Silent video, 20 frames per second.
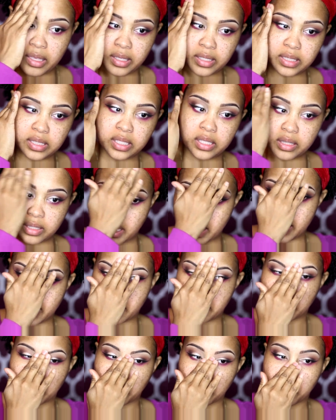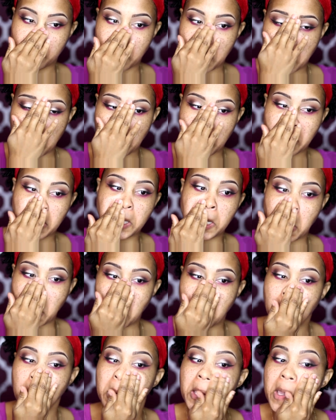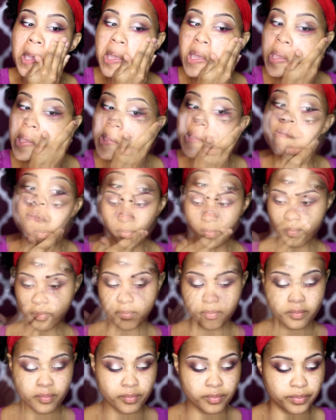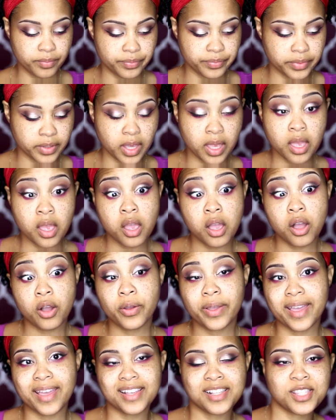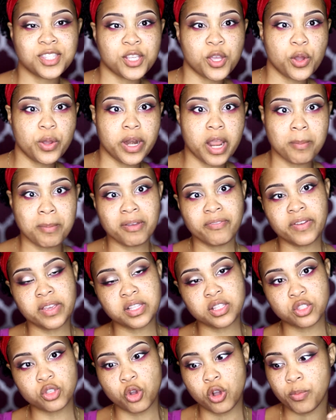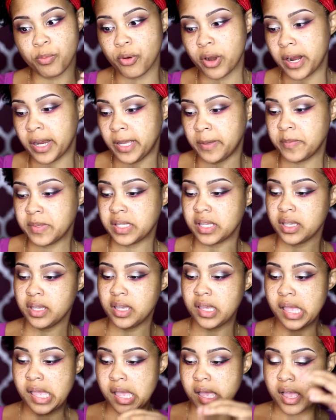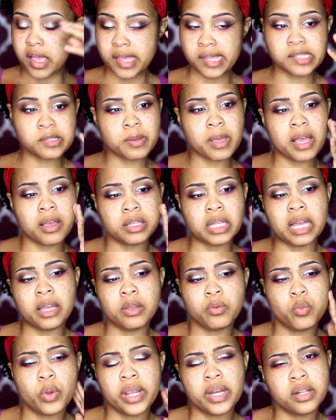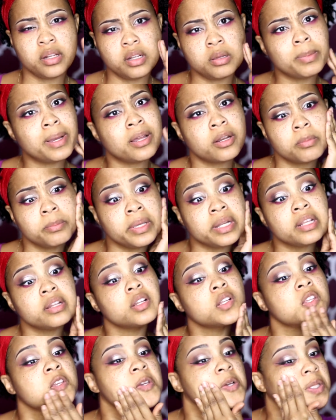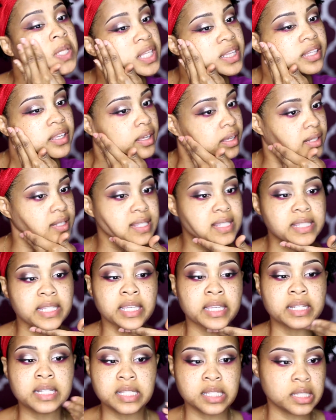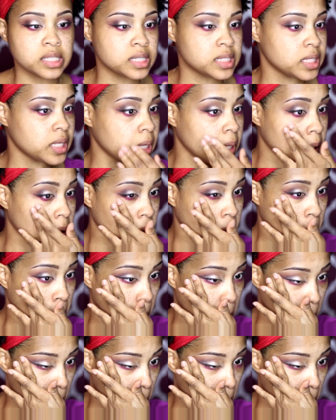Let's get that out the way. Okay. Okay, so now my face is all primed. I waited about a minute or two, let that sink into the skin.